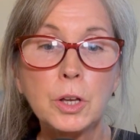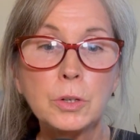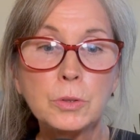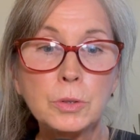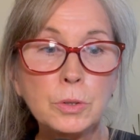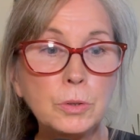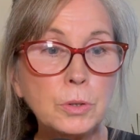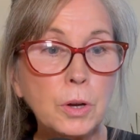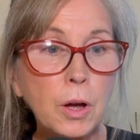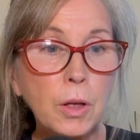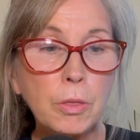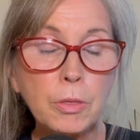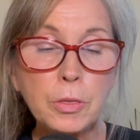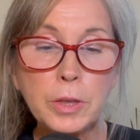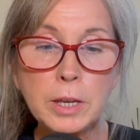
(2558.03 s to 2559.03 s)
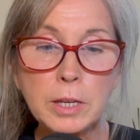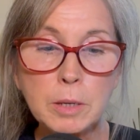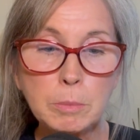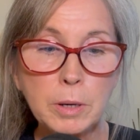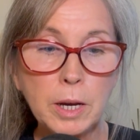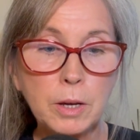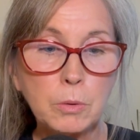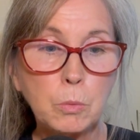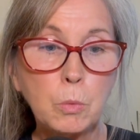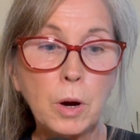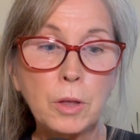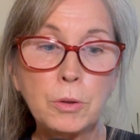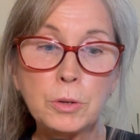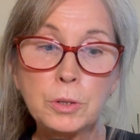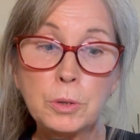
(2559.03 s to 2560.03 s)
do not think about
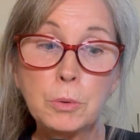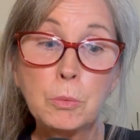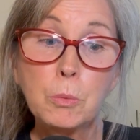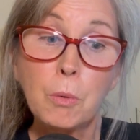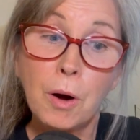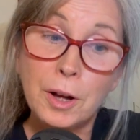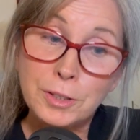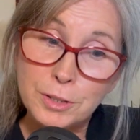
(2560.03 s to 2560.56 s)
whether you want